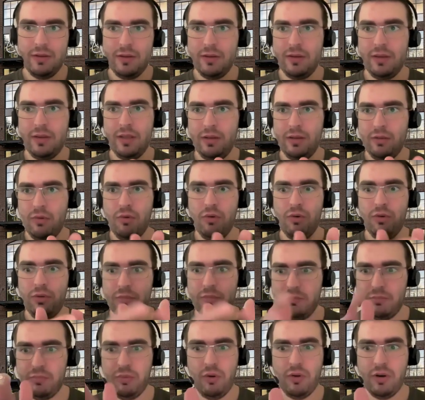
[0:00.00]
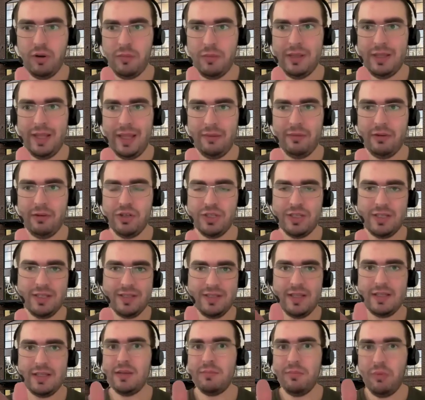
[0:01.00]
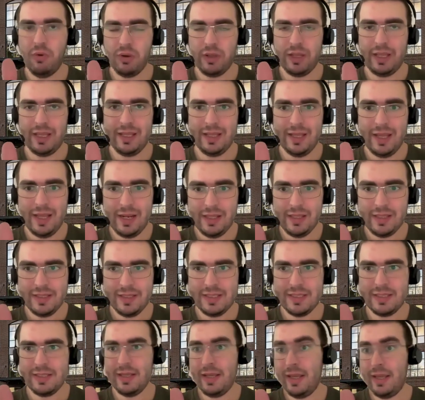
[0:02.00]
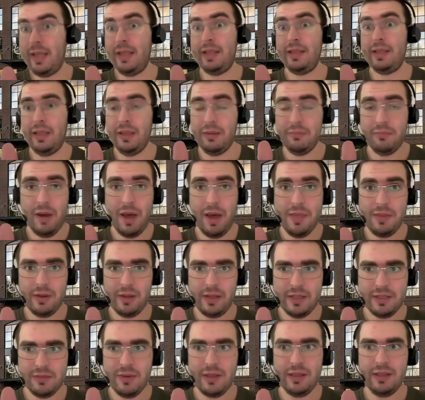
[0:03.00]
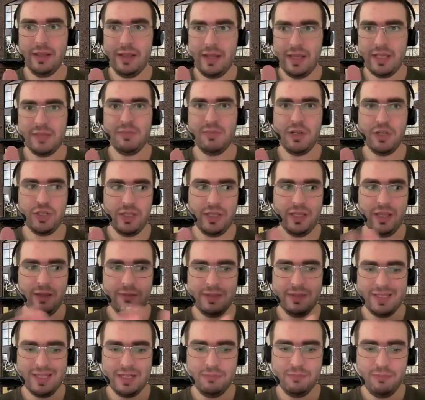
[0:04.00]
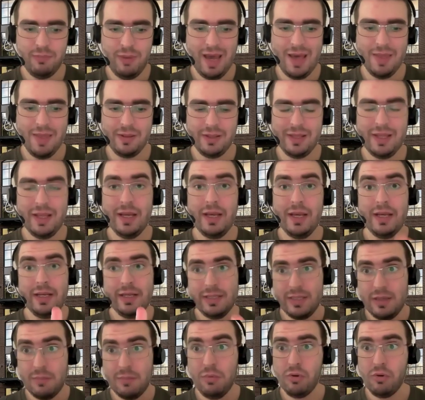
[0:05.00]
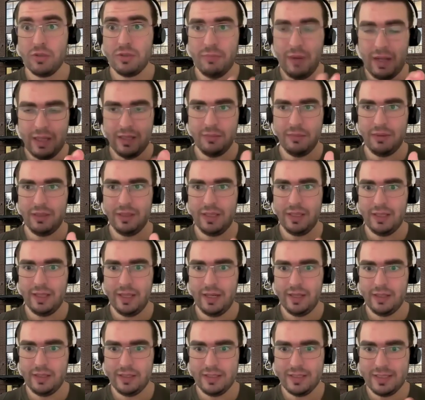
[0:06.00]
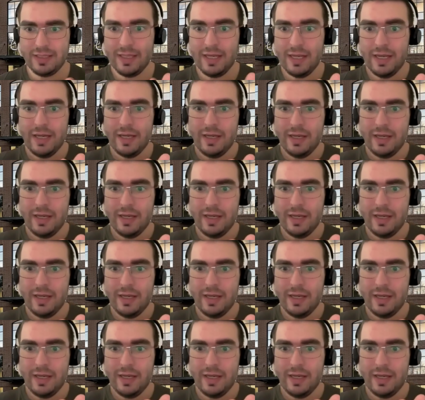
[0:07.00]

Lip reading: in all programming languages that support inheritance and in Python as well, especially given that Python supports multiple inheritance,